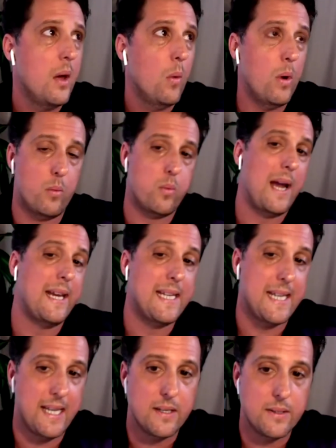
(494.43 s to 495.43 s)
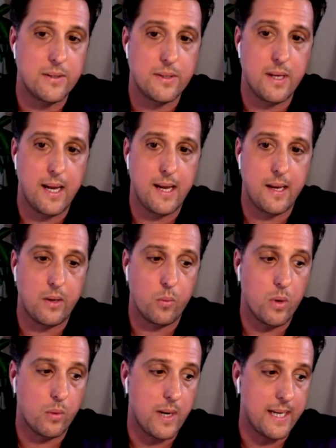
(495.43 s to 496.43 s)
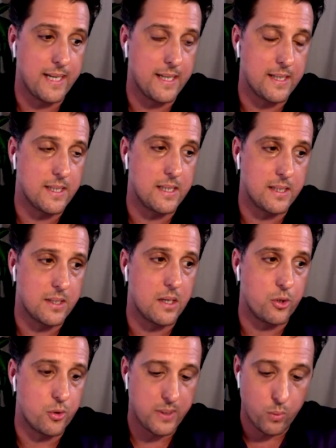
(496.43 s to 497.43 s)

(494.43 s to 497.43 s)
what writing is and what writing is in this country.